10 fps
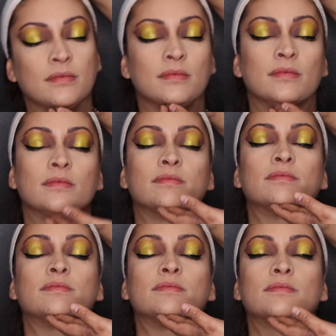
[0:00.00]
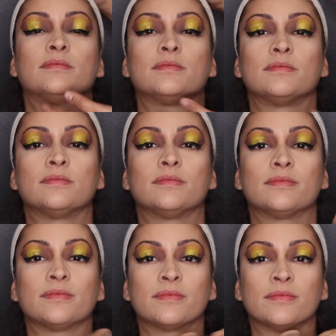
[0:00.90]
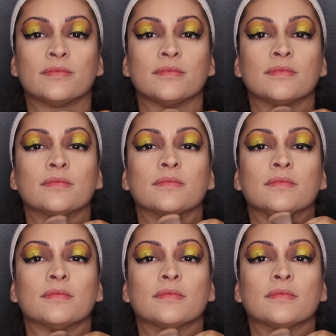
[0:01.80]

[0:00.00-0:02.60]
Now right here, you see this little